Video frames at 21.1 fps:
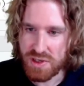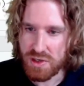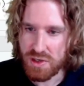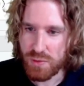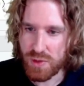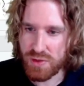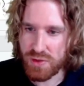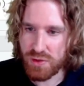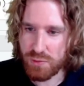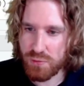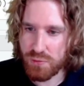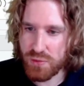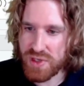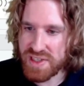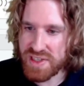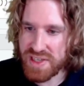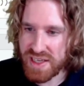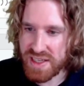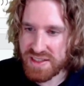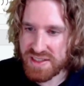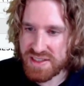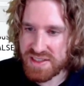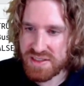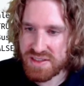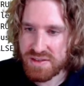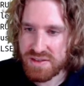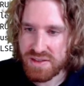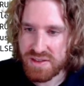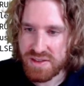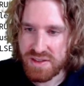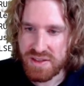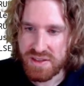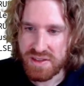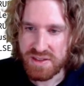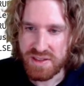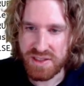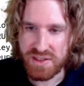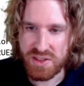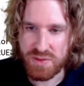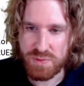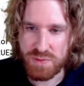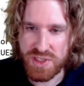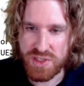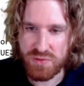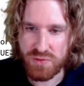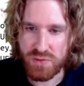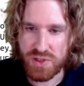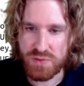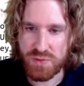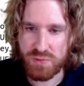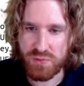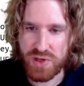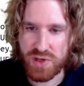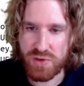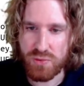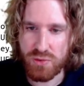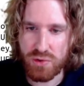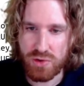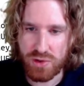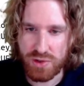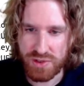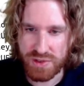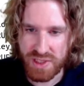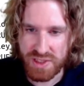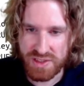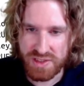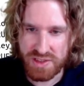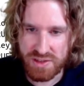whether it predicts that the speech was pre-war or not.